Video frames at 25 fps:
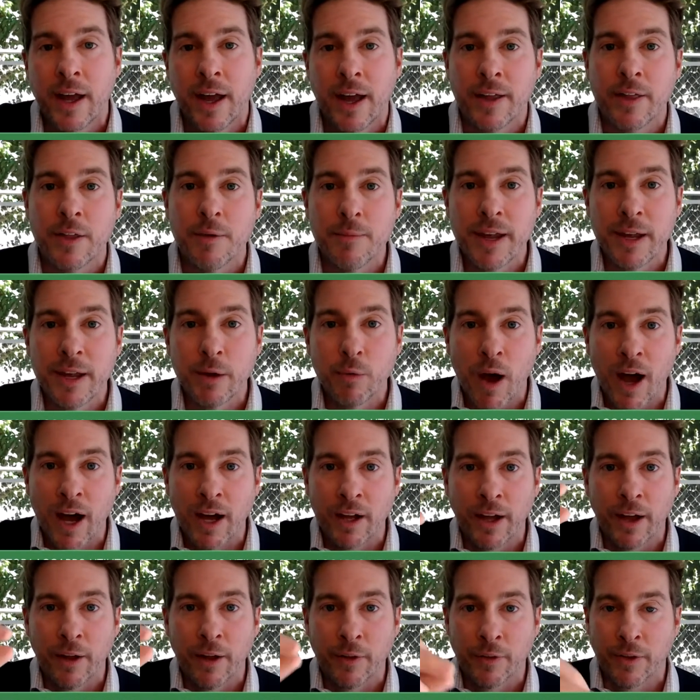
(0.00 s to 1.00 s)
And the
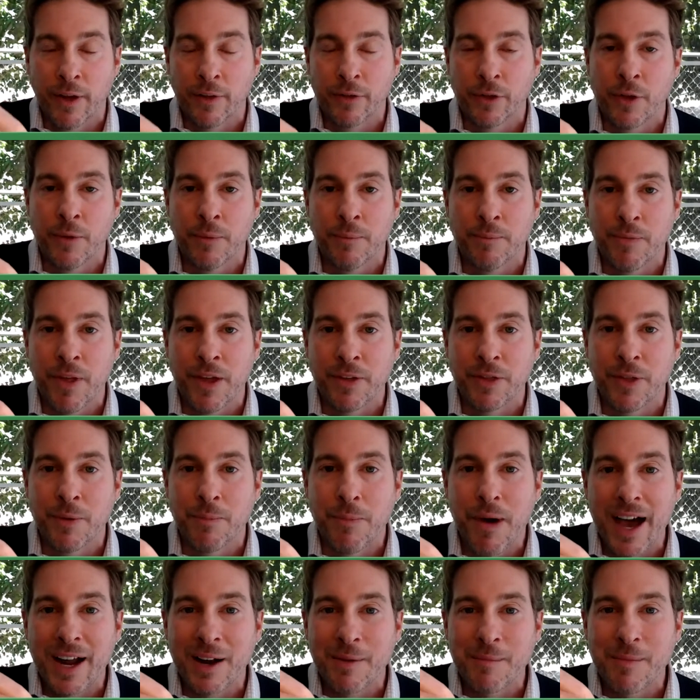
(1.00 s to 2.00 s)
meanwhile at the at the
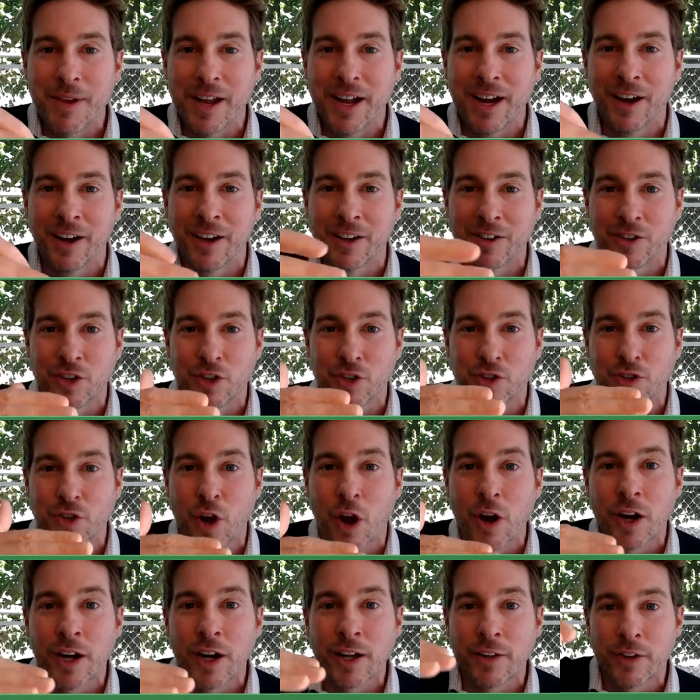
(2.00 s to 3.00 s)
bottom here, just
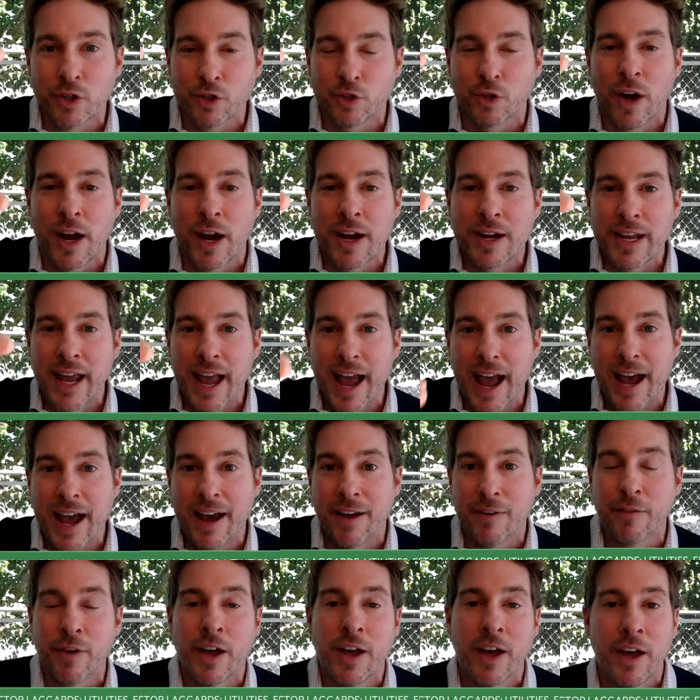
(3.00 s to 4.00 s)
starting the trend, you
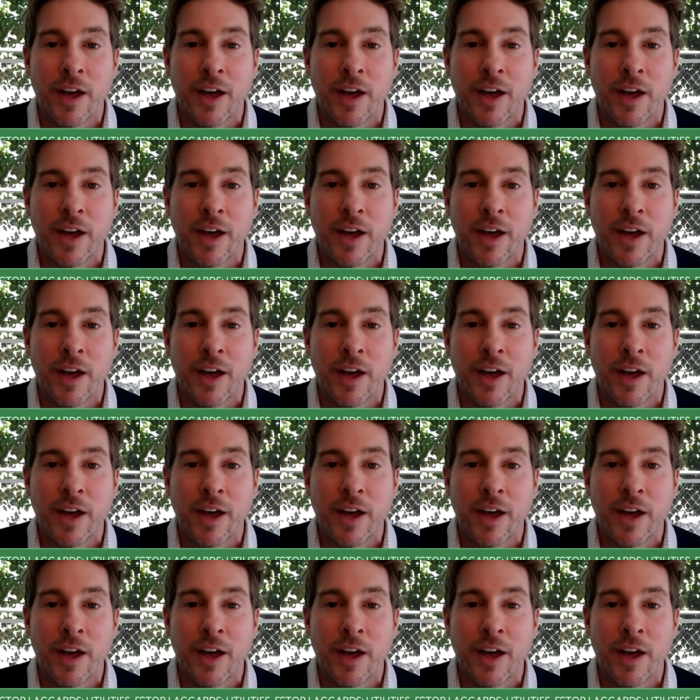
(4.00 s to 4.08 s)
have